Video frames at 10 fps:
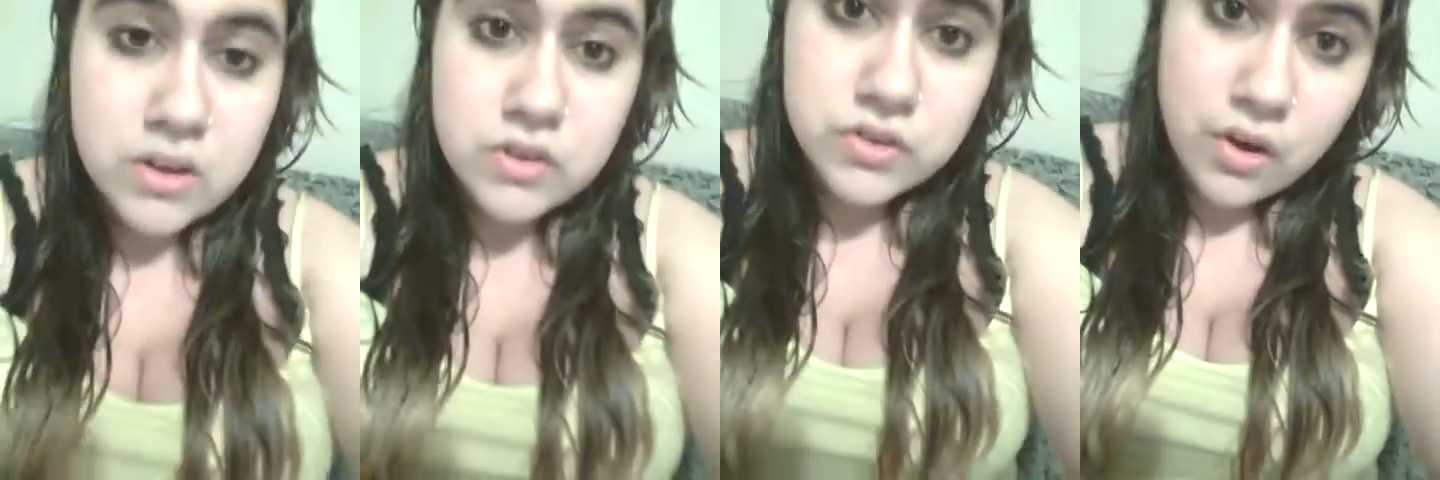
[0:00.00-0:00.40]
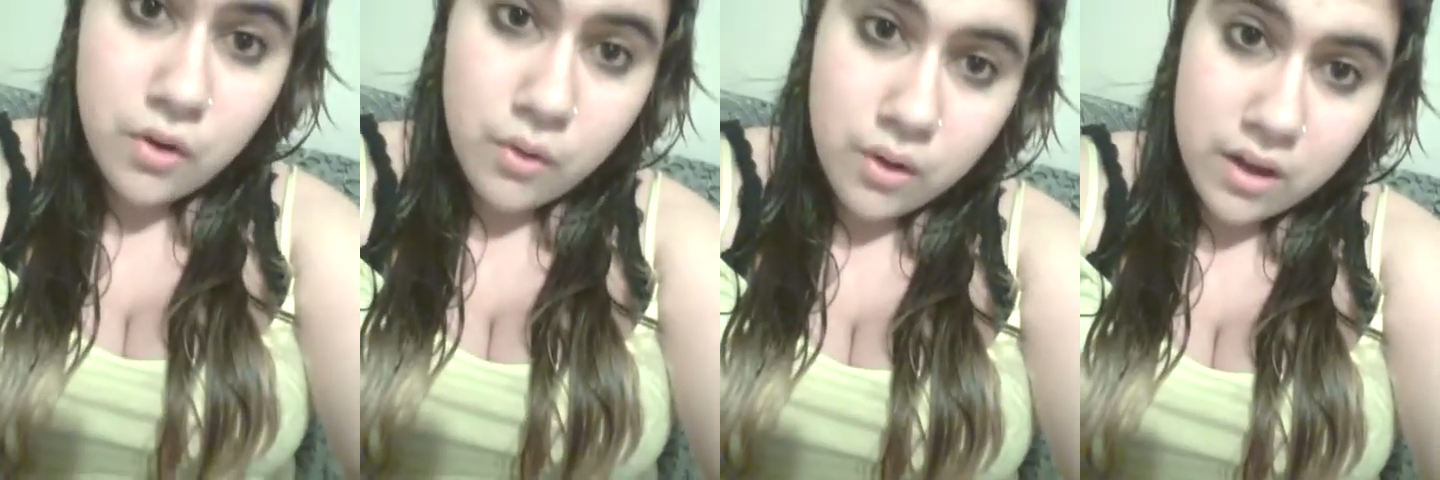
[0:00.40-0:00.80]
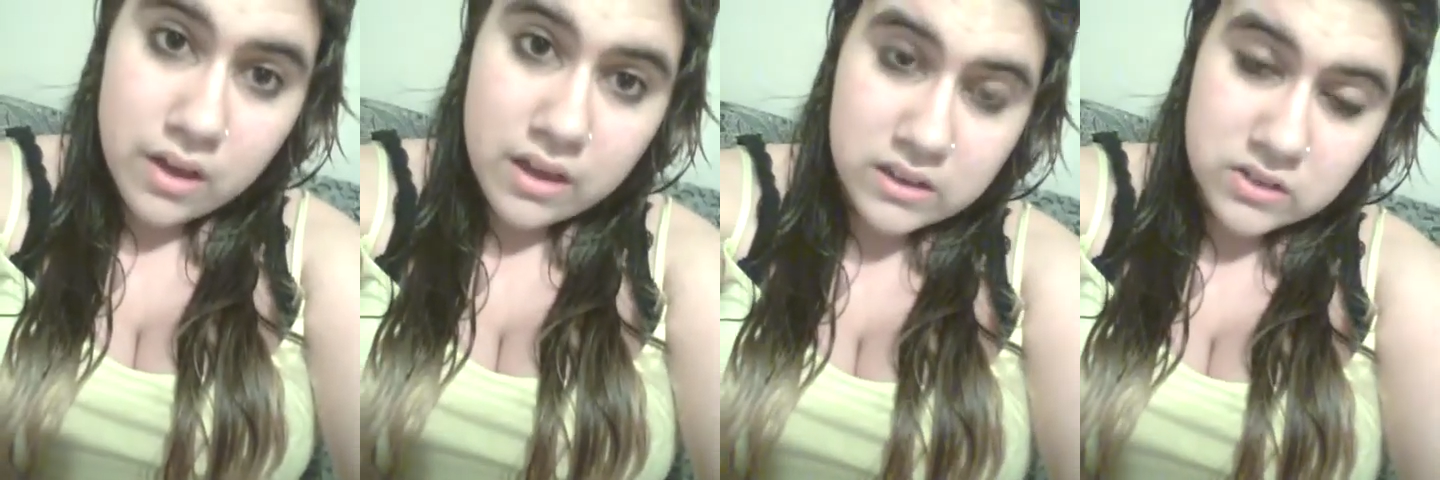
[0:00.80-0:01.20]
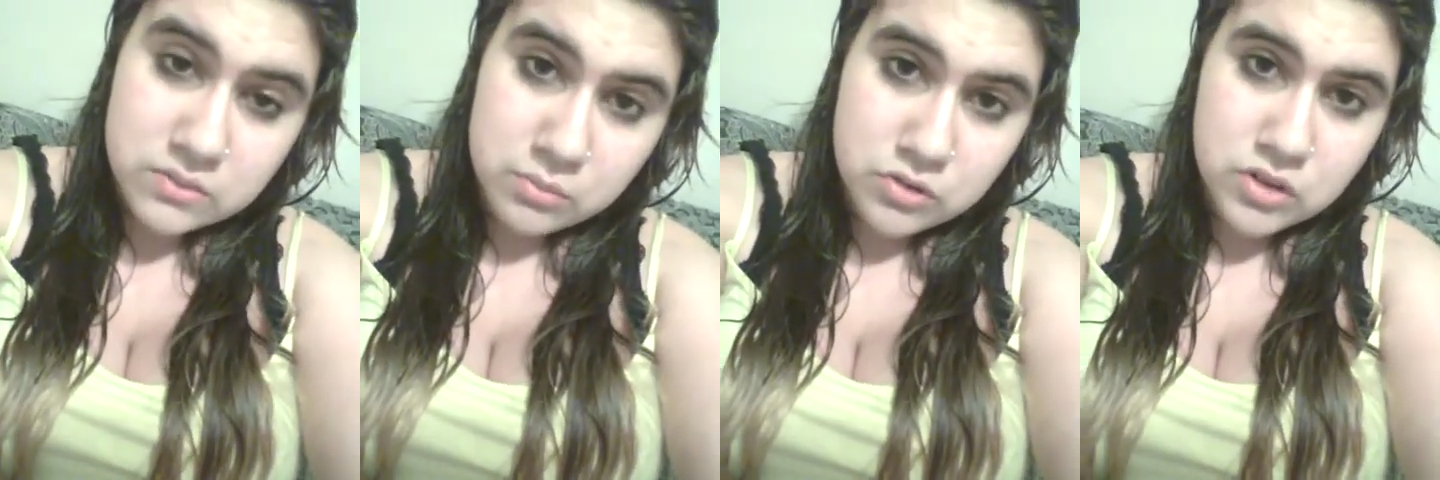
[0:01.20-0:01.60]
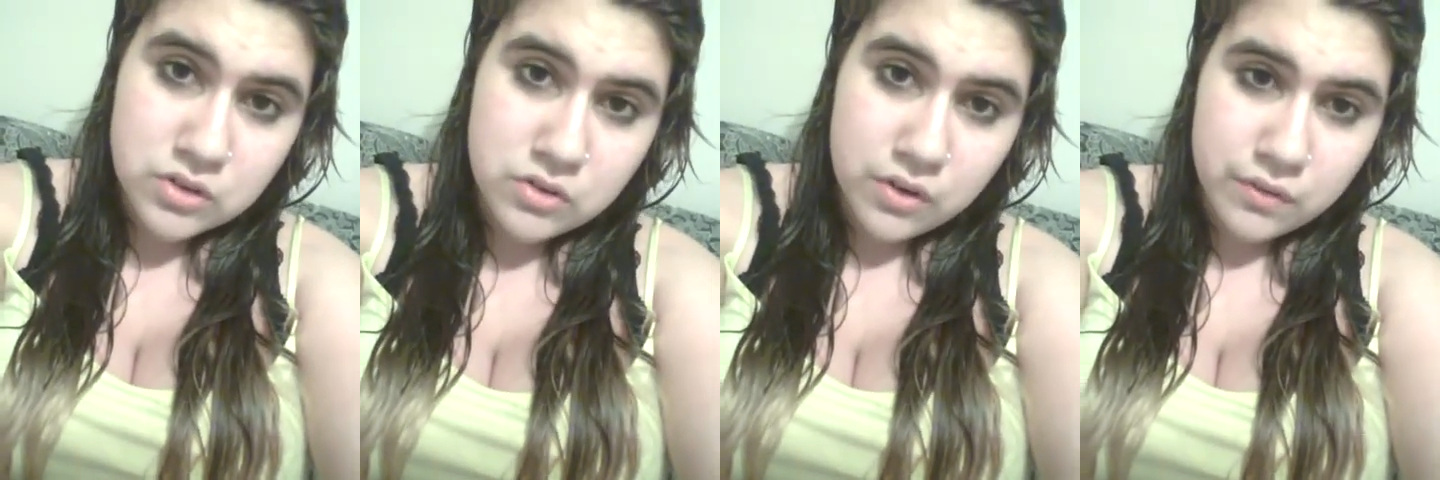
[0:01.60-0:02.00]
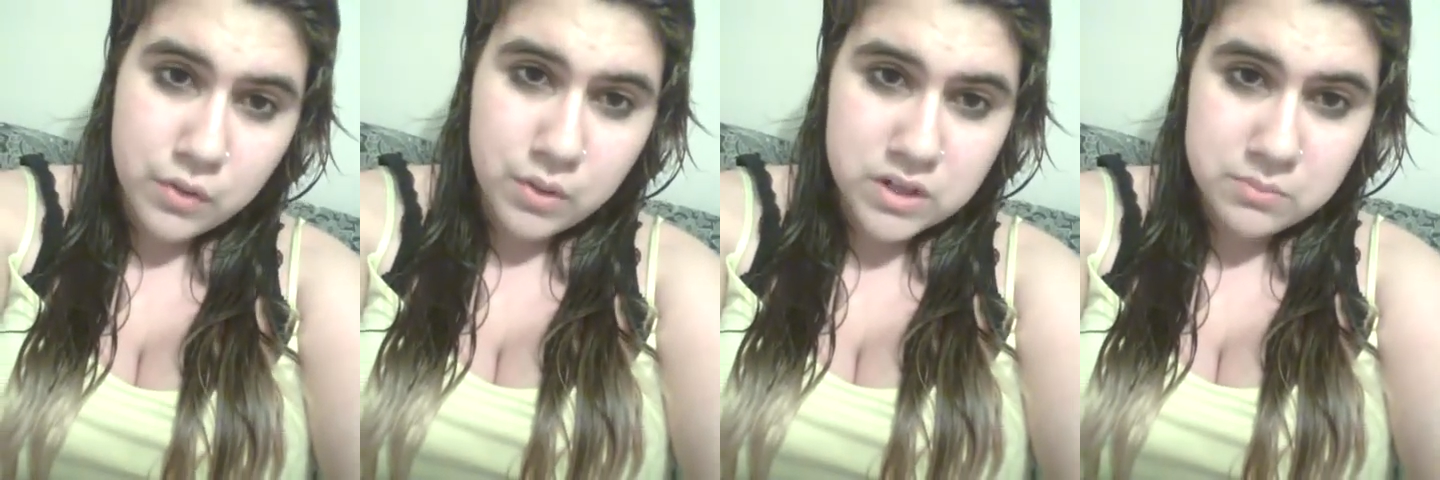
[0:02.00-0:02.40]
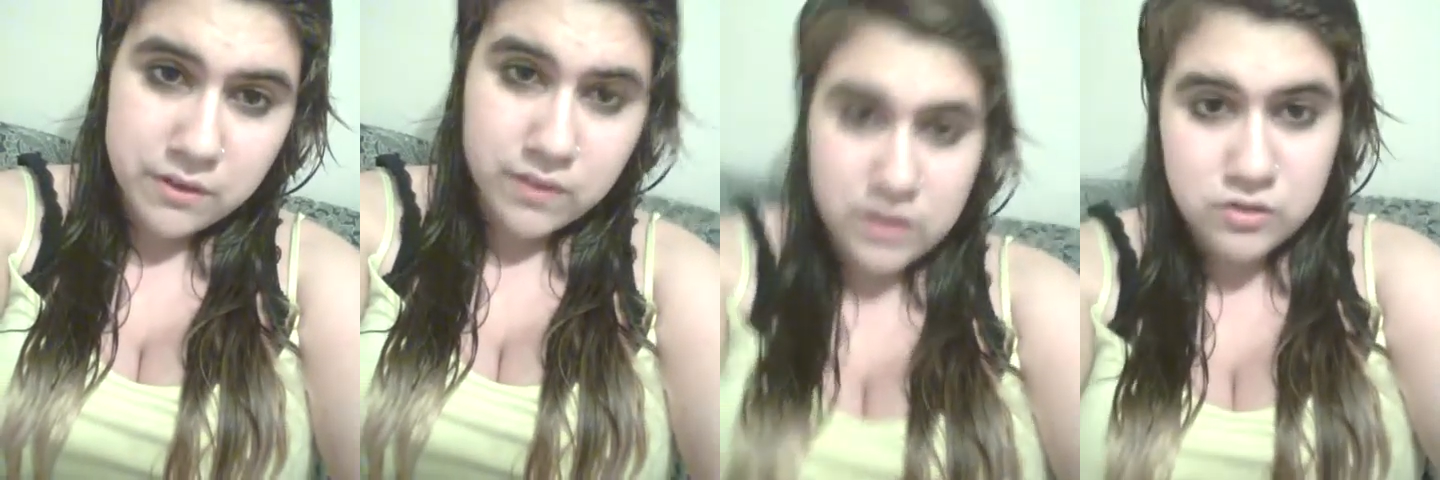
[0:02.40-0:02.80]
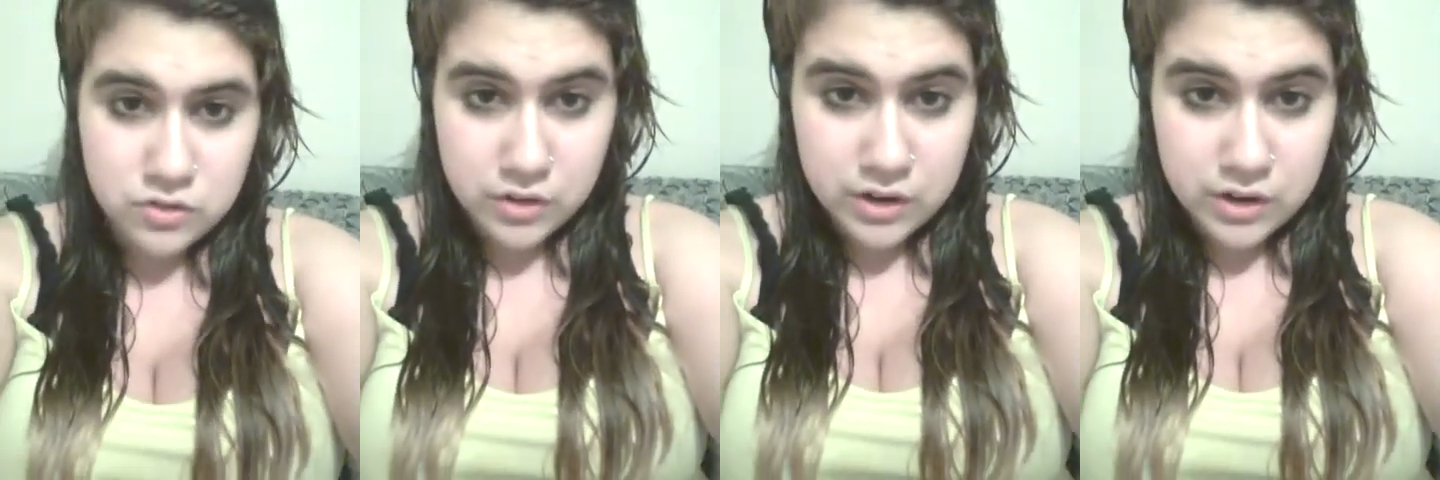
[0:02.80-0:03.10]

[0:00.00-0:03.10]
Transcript: So, as most of you know, if you watch my videos